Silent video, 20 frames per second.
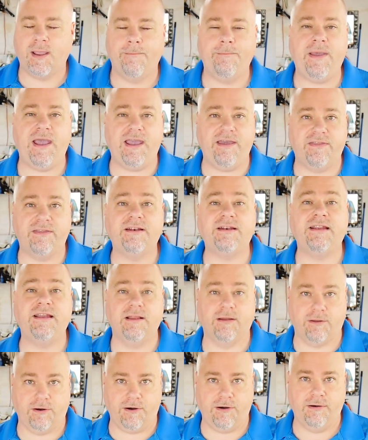pay the
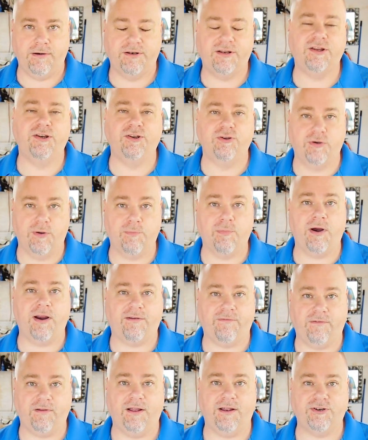dealer to do a brake
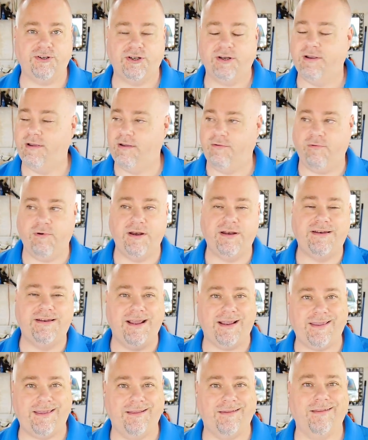flush.
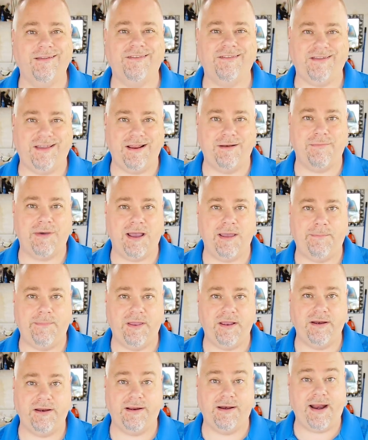Ridiculous in my
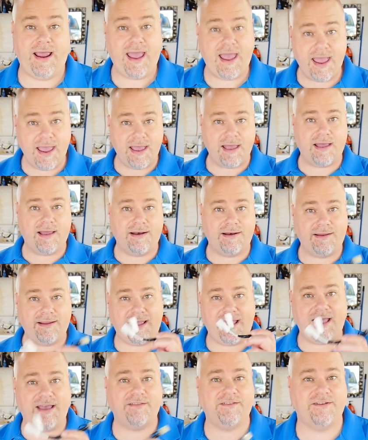opinion. And
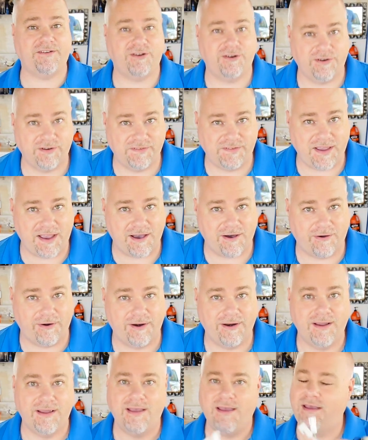as it turns
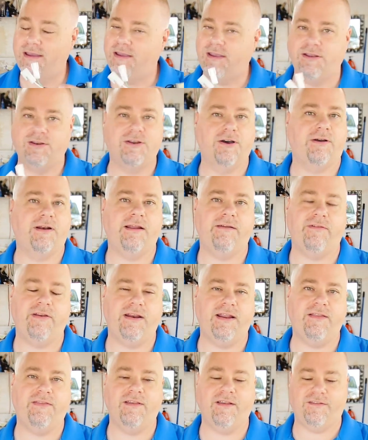out, you don't even
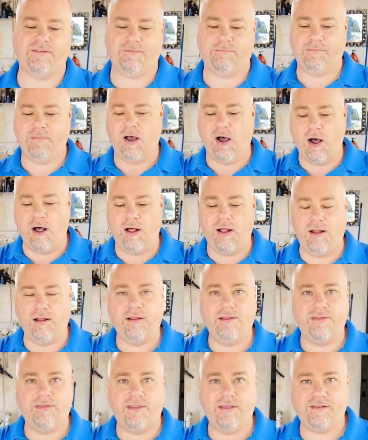need this.
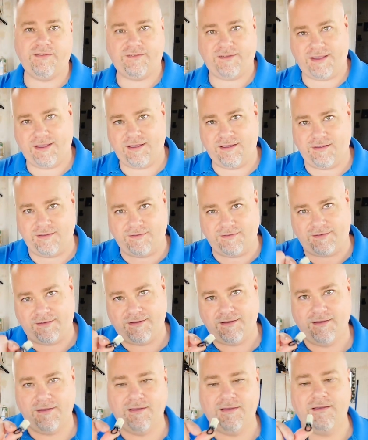All this is
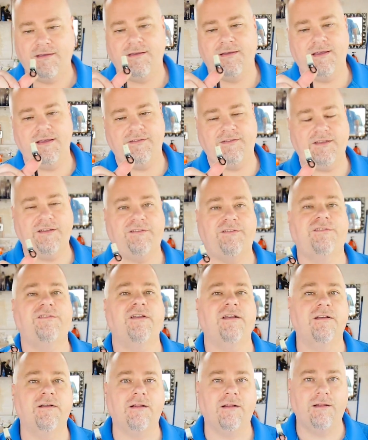a
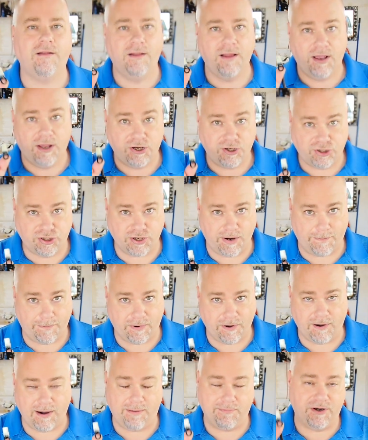single
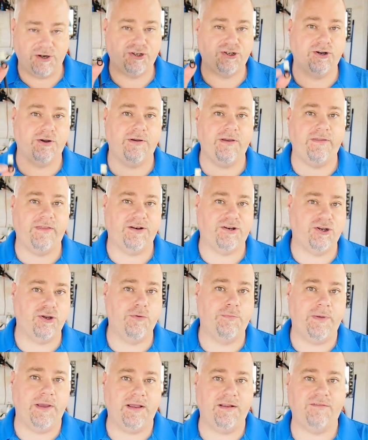jumper. I'm going to show you the
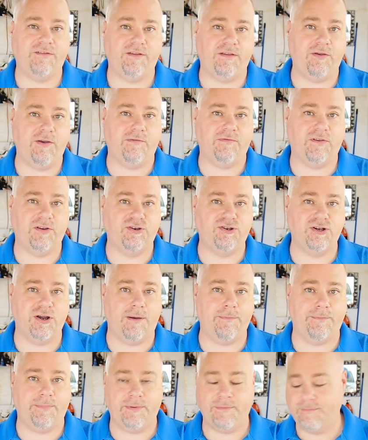2 pins that you have to jump